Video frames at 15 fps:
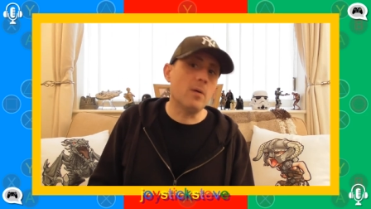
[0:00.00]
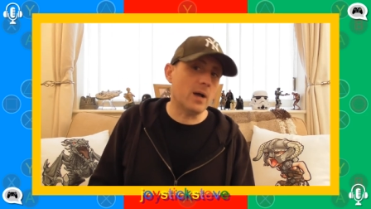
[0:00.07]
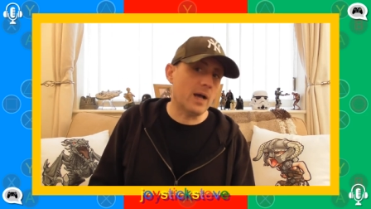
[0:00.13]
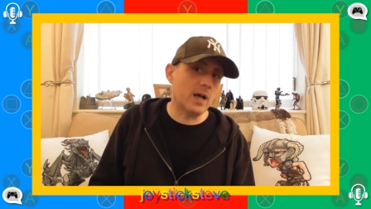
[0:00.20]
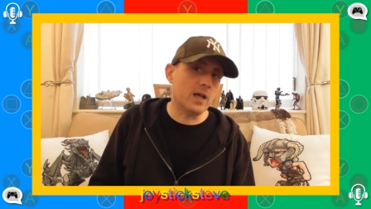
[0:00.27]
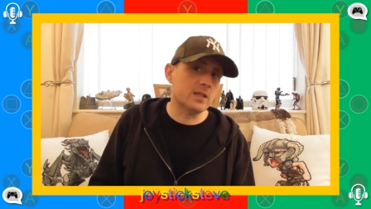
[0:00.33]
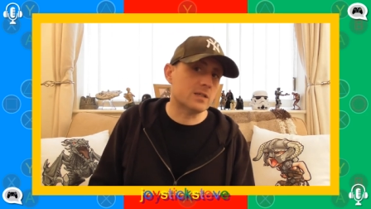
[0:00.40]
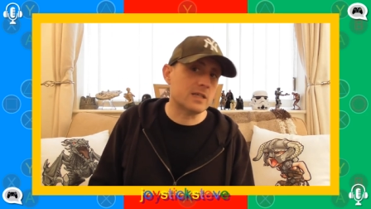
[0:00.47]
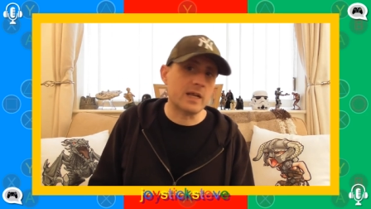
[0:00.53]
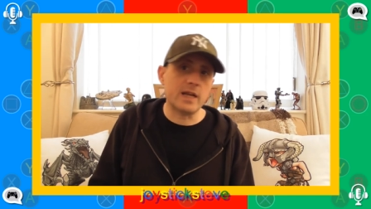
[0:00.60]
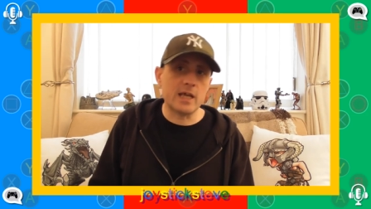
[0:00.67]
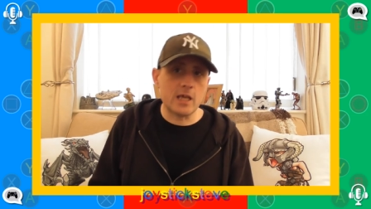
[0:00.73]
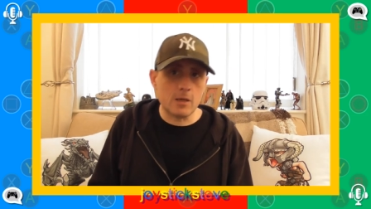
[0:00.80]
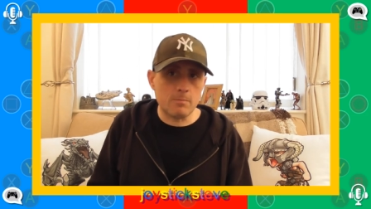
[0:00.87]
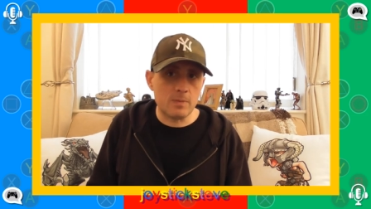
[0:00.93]
but at
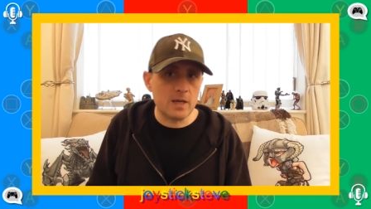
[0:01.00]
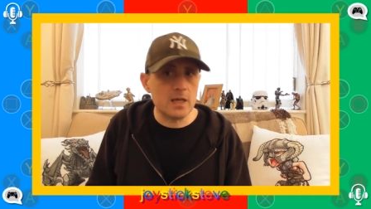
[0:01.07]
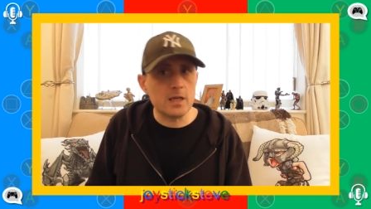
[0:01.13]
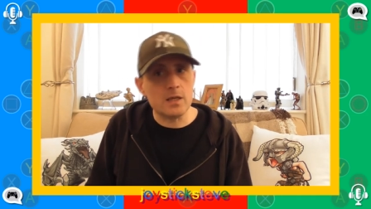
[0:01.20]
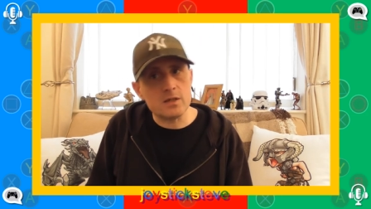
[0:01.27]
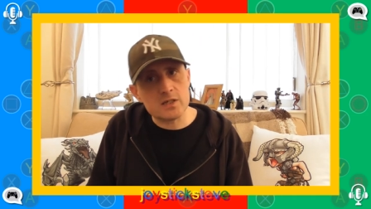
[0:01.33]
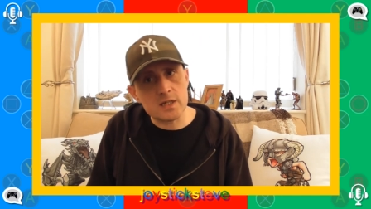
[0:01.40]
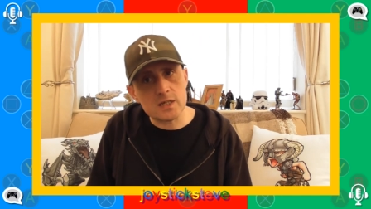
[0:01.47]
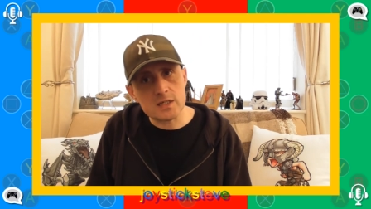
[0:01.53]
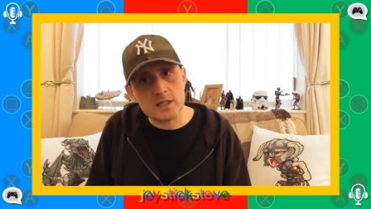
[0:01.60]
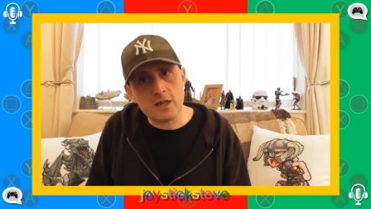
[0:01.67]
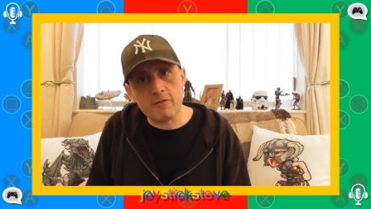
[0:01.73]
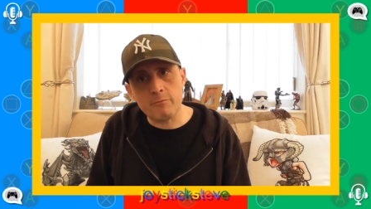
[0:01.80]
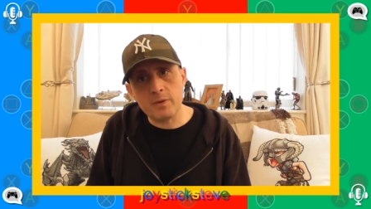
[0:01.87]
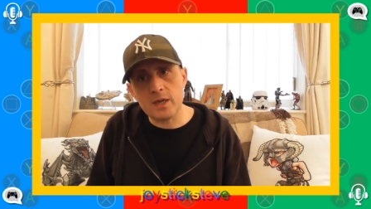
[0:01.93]
1080p
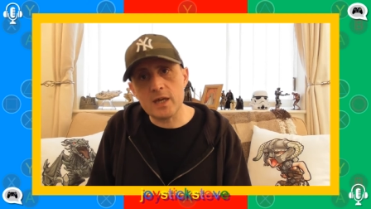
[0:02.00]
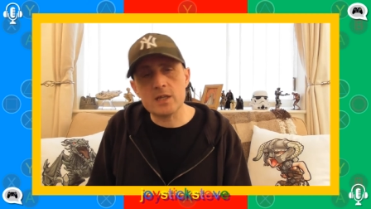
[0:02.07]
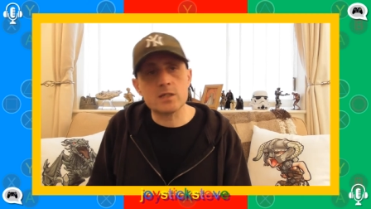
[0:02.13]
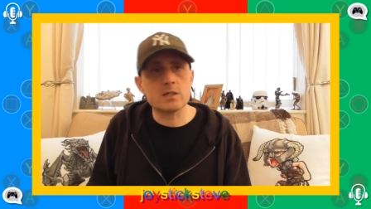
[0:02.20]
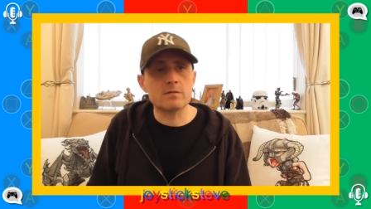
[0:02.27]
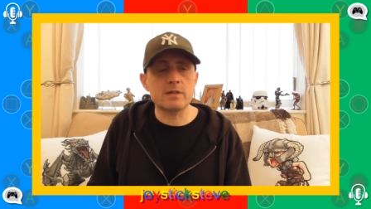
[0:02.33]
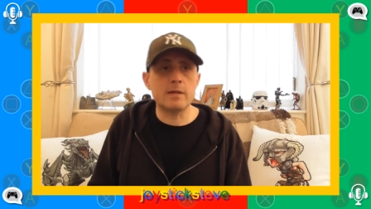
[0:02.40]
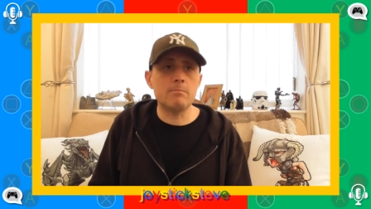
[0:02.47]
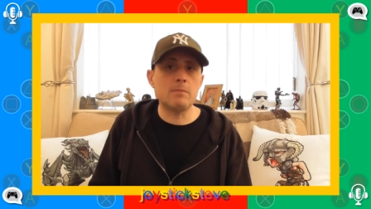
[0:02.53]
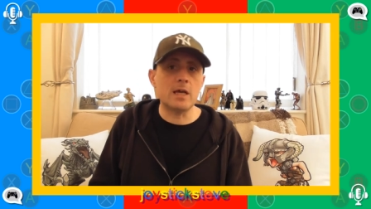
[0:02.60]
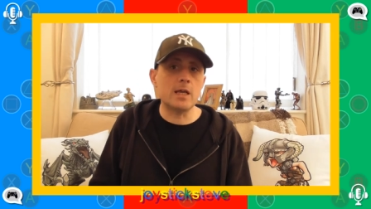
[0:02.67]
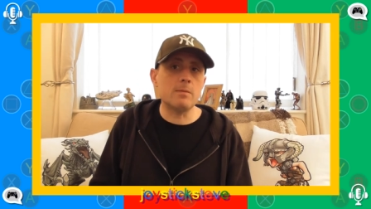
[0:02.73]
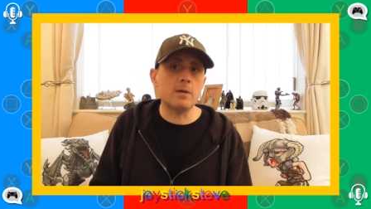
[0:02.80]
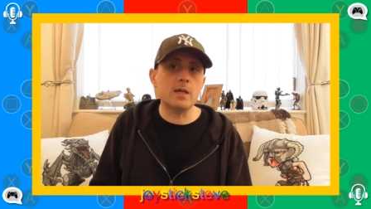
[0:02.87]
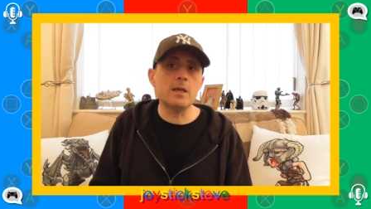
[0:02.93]
60 FPS? Then
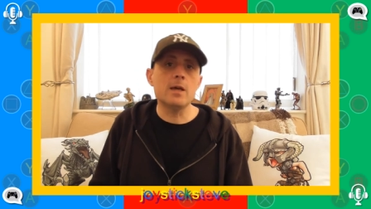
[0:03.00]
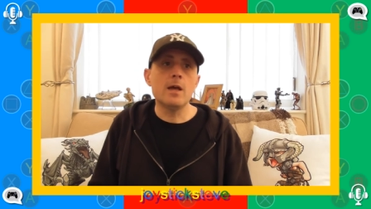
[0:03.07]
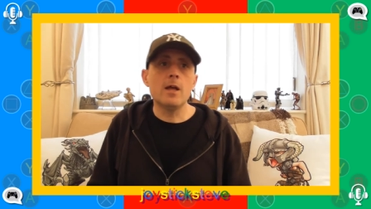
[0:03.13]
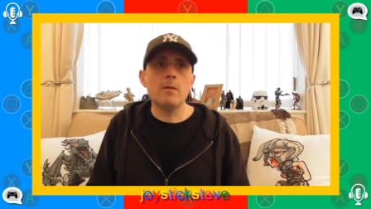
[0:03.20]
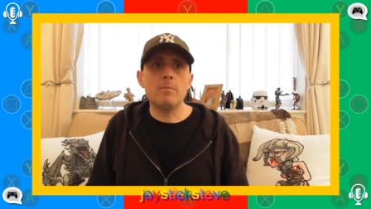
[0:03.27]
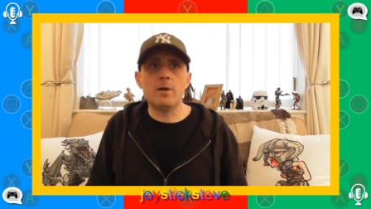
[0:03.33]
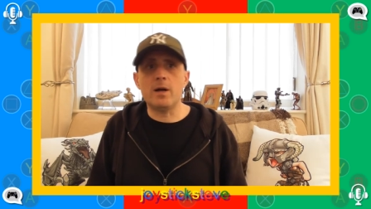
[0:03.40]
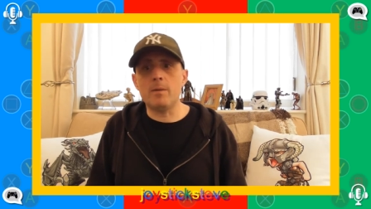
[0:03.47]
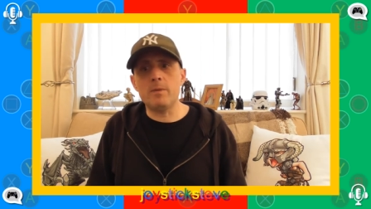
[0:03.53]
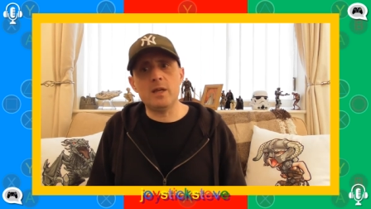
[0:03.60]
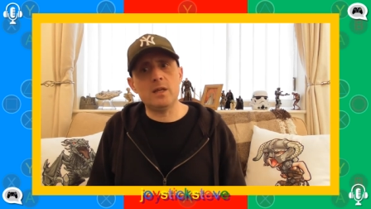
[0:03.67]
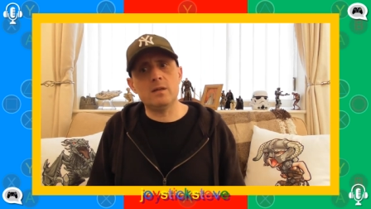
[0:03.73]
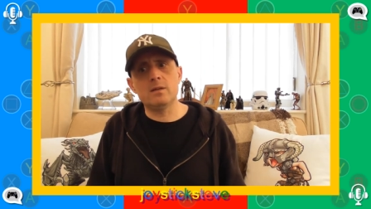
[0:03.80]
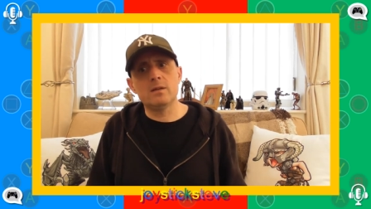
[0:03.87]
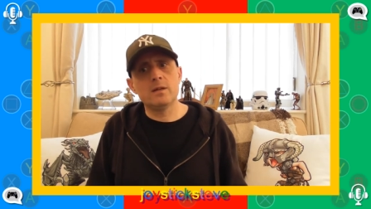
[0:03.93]
maybe. But I
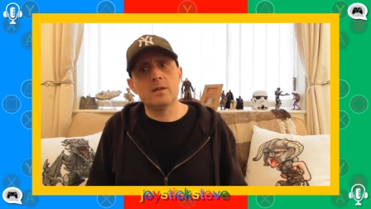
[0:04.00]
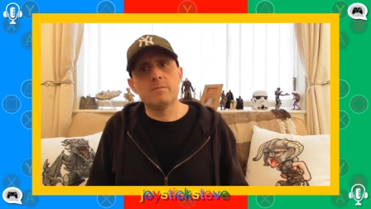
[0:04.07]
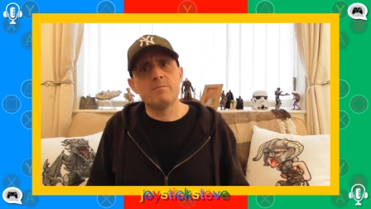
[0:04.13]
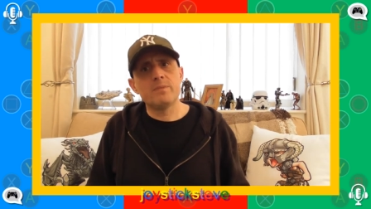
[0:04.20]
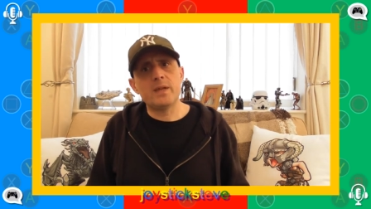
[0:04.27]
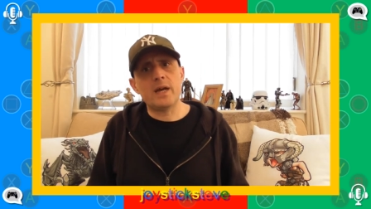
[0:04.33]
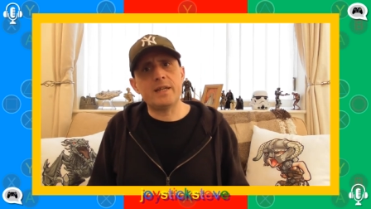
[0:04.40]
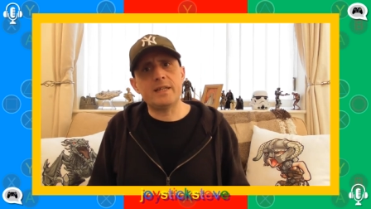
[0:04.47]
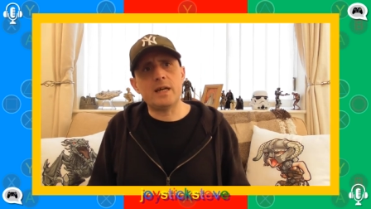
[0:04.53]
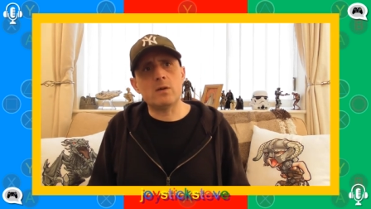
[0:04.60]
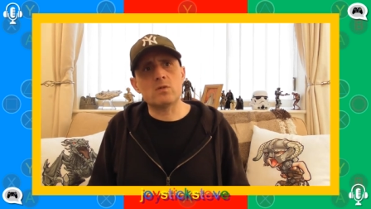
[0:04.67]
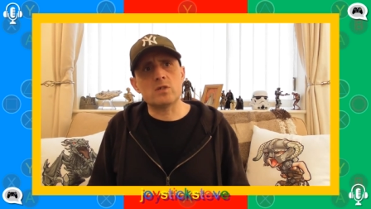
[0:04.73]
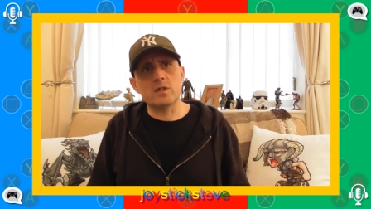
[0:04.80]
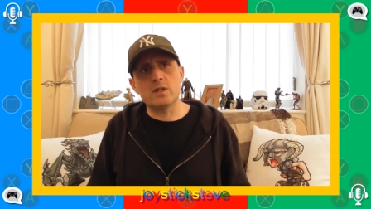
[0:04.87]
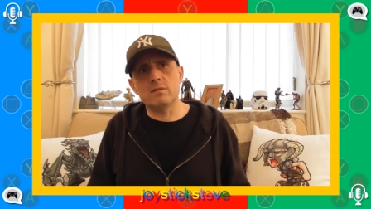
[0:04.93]
mean, I
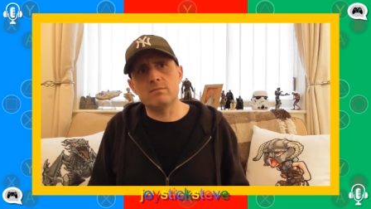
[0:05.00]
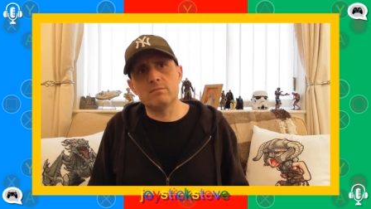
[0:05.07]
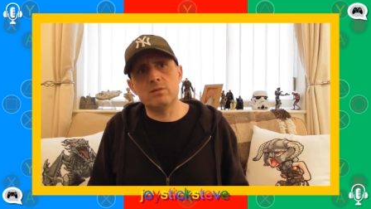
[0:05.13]
doubt it.